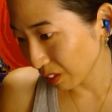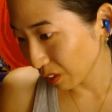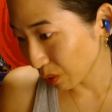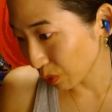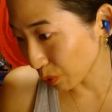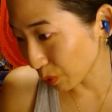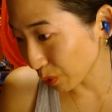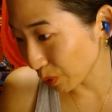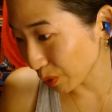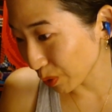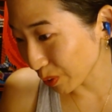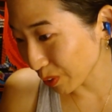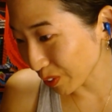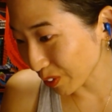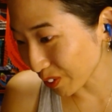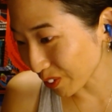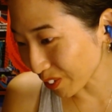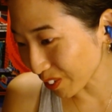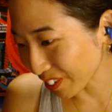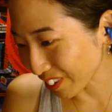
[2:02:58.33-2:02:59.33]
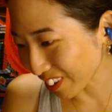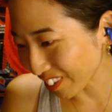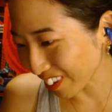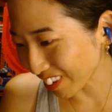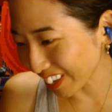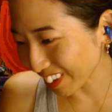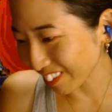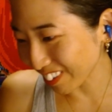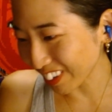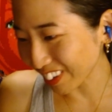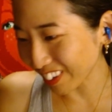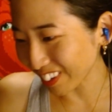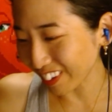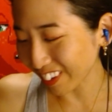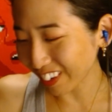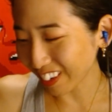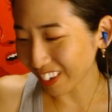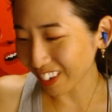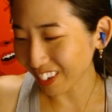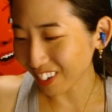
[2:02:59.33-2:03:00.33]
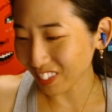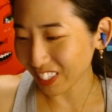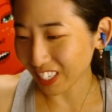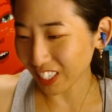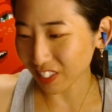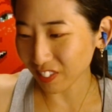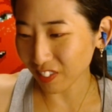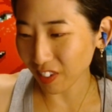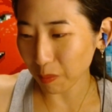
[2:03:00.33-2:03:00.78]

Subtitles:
Ooh, Crit Rocket Runner. Oh my gosh, you got